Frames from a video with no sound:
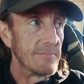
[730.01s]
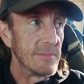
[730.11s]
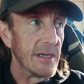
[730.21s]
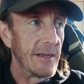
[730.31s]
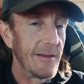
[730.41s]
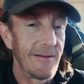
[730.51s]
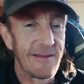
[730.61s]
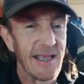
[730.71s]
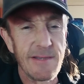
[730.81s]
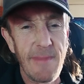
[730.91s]
It
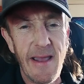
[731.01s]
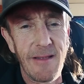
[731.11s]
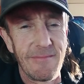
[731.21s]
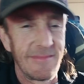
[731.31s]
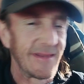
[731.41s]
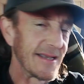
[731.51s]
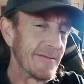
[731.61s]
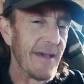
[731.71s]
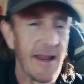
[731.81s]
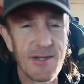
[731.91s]

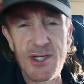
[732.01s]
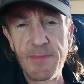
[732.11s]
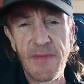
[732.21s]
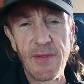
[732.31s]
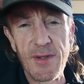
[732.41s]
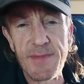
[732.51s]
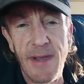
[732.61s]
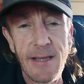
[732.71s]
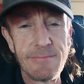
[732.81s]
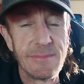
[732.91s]
doesn't matter. Stupid thoughts,
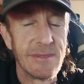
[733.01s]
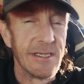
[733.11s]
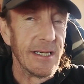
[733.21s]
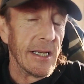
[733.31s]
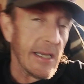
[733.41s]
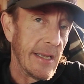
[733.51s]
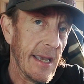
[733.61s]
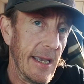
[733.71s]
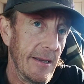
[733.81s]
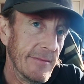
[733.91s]
mate.
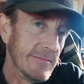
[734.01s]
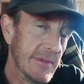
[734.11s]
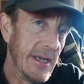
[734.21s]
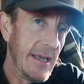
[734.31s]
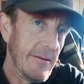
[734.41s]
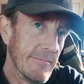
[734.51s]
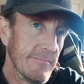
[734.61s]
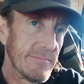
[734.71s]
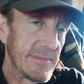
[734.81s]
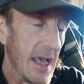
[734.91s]
Yeah,
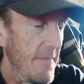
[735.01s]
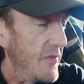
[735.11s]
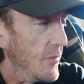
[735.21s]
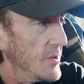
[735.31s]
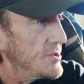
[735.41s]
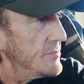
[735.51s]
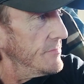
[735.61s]
dumb thoughts.